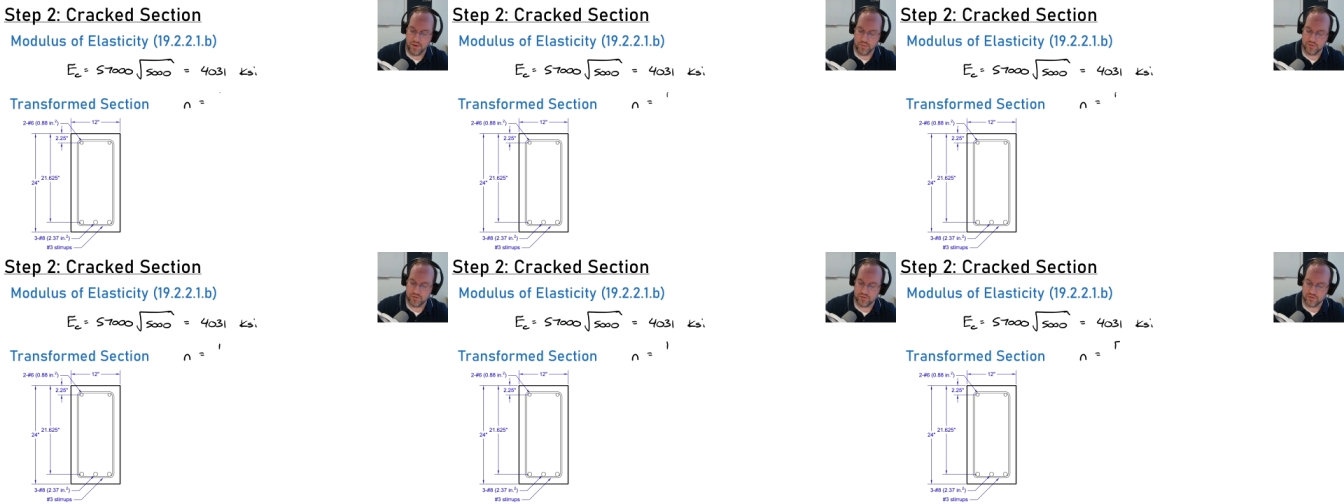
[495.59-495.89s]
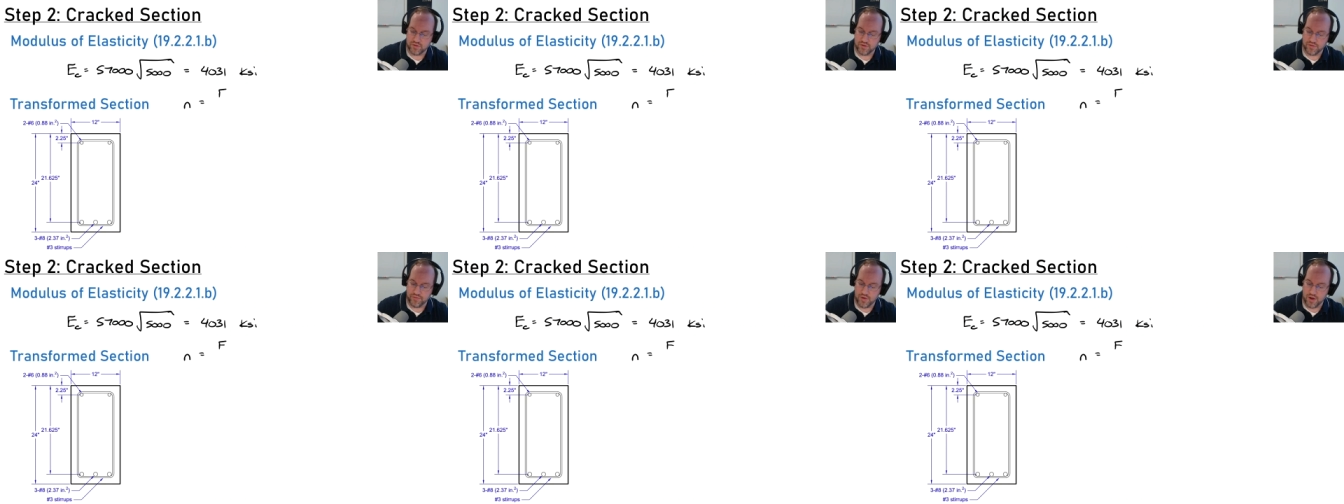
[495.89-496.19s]
which
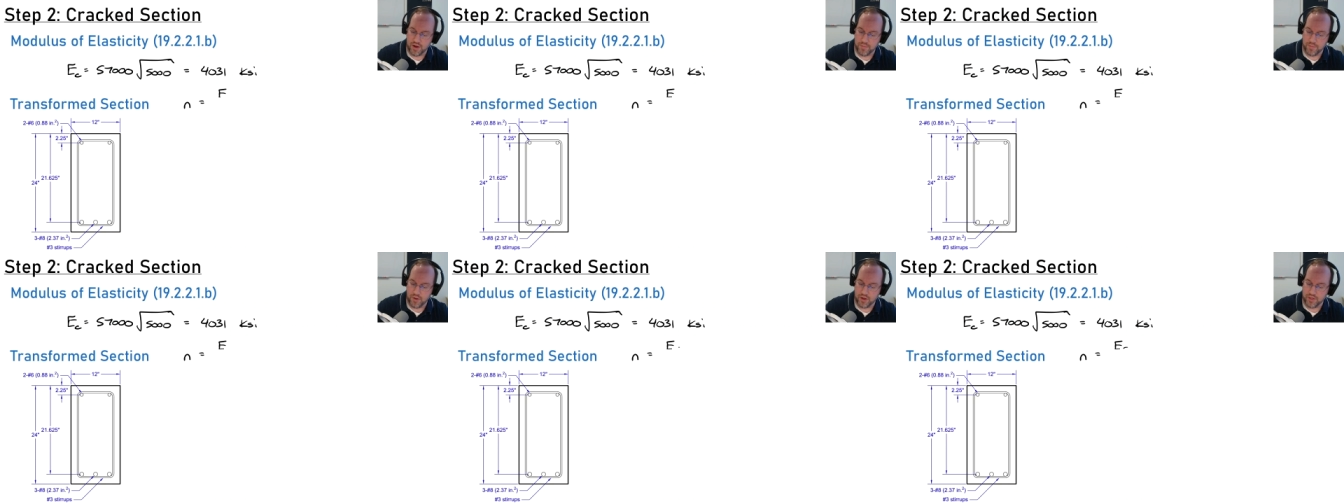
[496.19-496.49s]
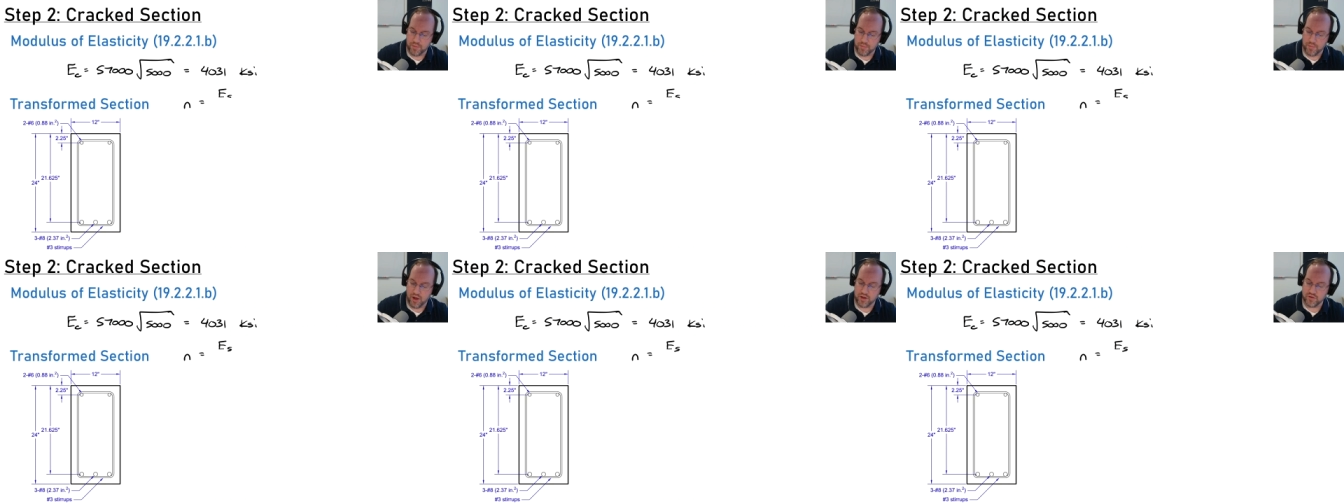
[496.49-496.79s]
is defined by
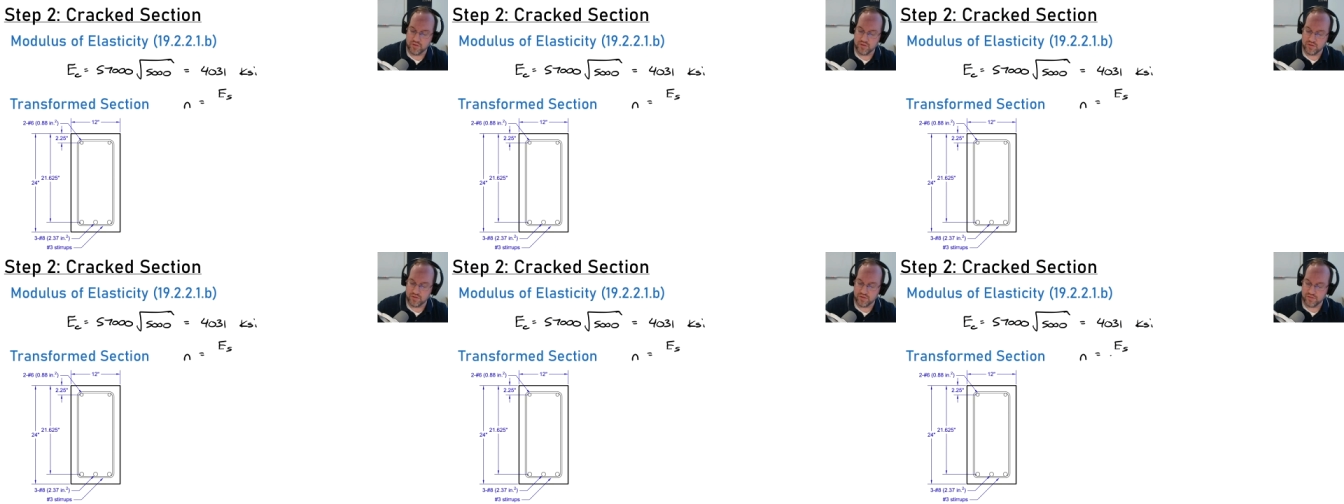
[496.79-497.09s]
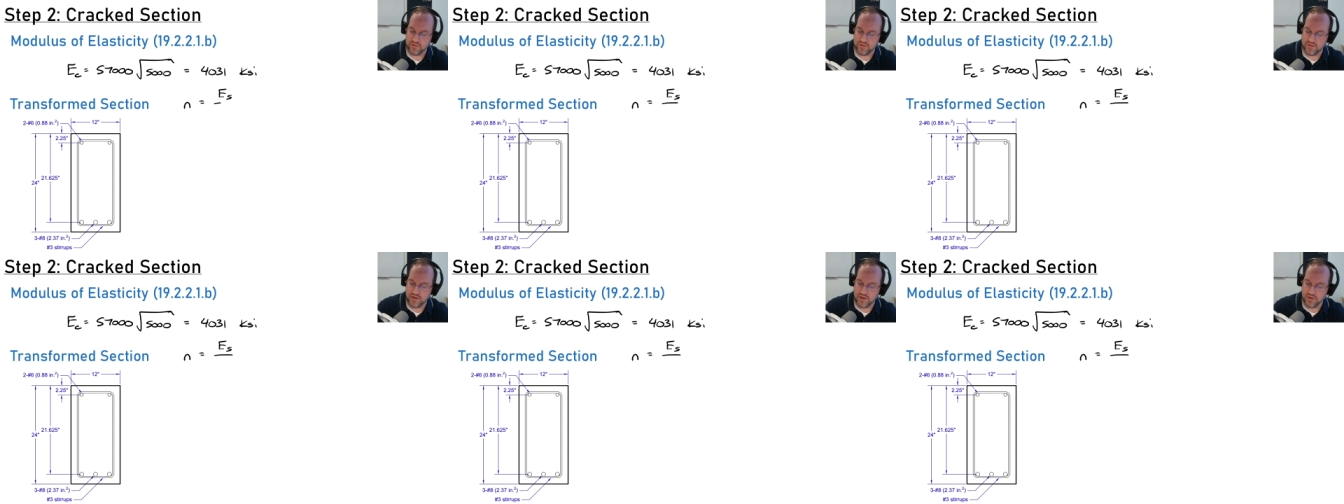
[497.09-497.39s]
the modulus of
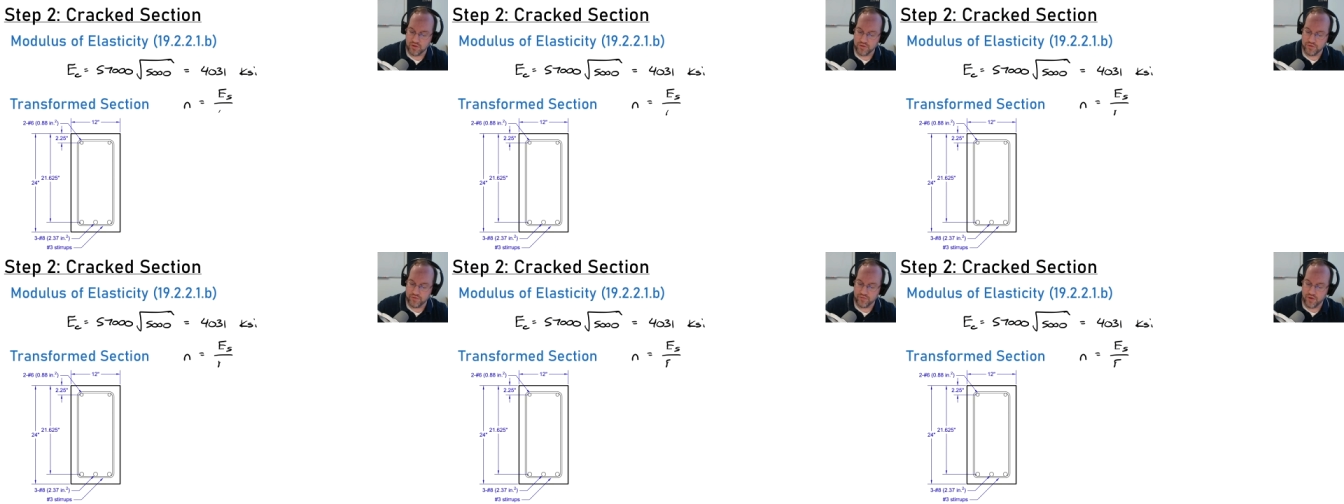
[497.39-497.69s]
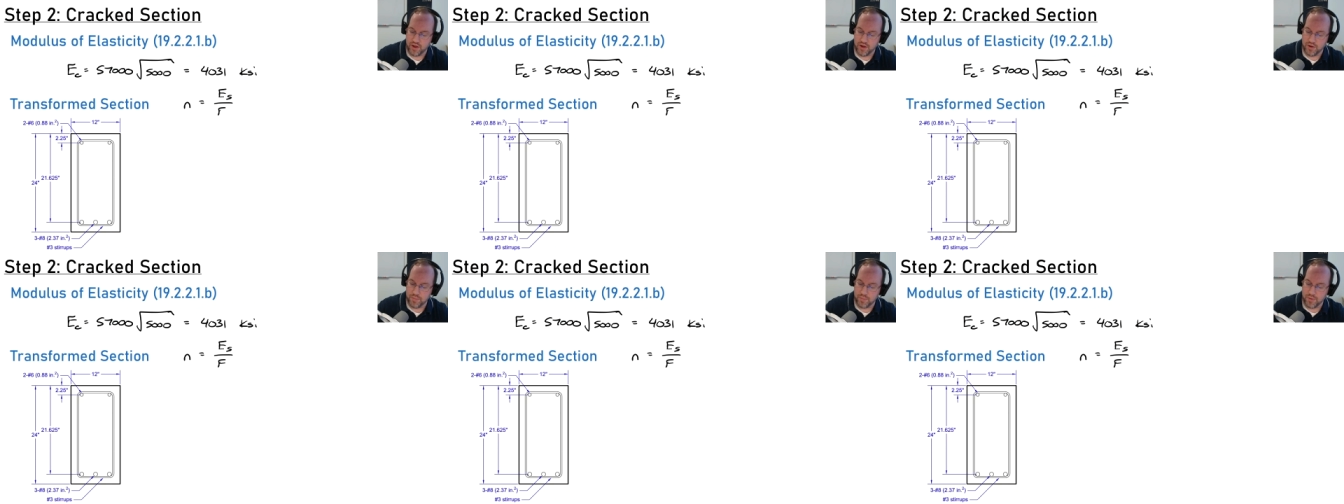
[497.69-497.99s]
steel
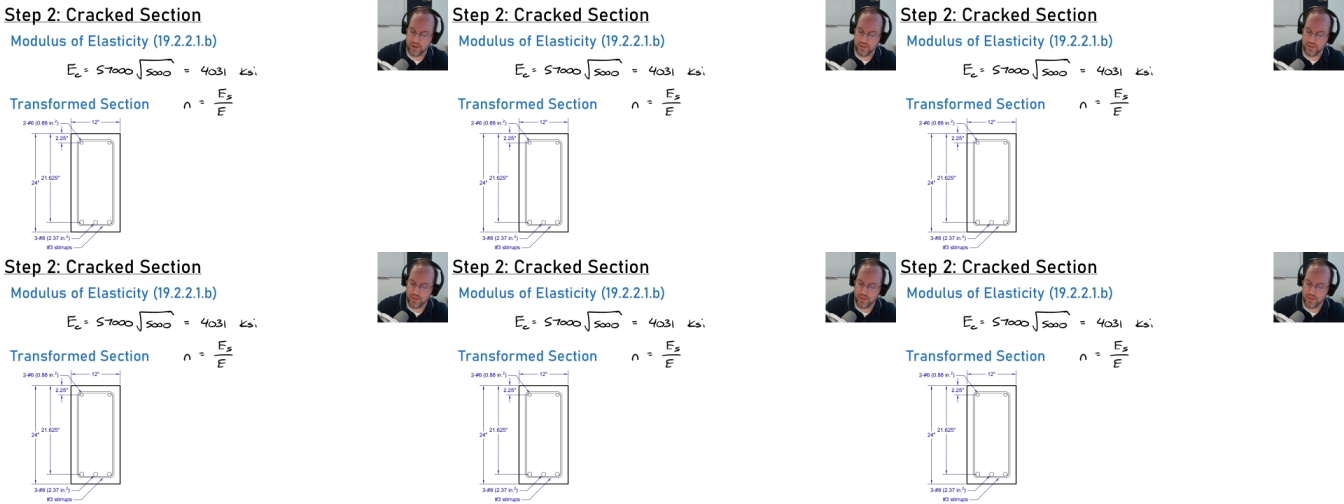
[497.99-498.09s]
divided by the